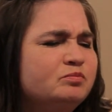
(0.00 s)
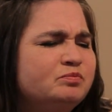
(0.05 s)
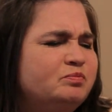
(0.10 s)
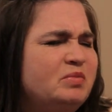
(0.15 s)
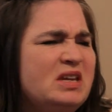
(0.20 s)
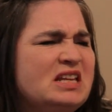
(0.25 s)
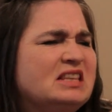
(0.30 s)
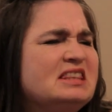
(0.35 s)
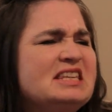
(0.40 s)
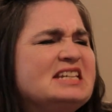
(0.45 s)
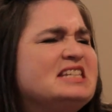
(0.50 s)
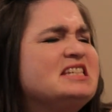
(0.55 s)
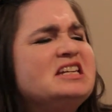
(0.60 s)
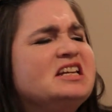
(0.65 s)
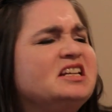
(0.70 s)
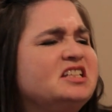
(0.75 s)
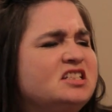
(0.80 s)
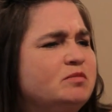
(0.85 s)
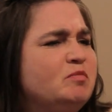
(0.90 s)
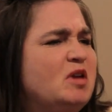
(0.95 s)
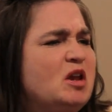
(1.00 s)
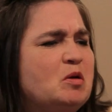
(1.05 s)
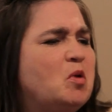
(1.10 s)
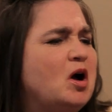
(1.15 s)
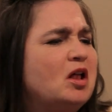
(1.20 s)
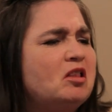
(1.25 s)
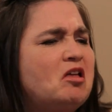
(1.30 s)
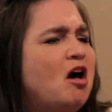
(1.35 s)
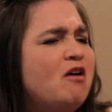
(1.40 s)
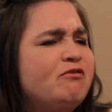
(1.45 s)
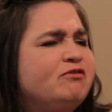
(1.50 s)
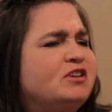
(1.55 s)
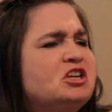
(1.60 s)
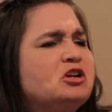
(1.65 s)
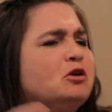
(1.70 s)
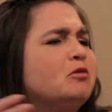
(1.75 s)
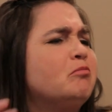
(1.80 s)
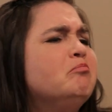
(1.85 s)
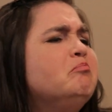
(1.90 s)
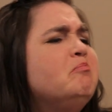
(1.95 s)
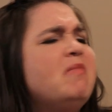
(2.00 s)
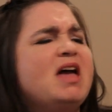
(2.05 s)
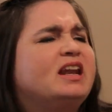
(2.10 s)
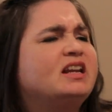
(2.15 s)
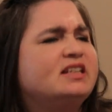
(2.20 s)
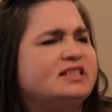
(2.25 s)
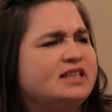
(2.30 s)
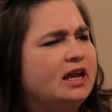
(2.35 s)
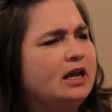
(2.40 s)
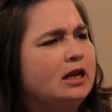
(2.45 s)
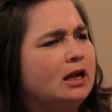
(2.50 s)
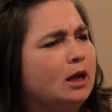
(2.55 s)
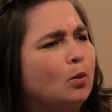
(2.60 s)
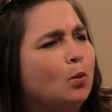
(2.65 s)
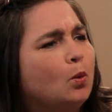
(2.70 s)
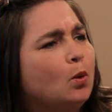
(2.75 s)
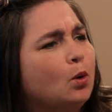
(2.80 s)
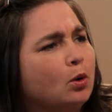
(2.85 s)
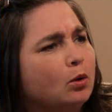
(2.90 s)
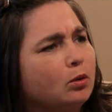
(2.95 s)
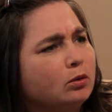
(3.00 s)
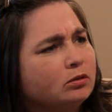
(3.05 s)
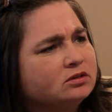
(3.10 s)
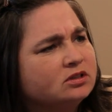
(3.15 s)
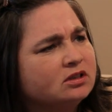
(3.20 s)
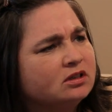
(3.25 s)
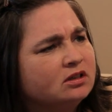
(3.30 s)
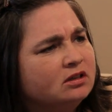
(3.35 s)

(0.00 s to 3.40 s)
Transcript: be listening to me while off in your meditating world?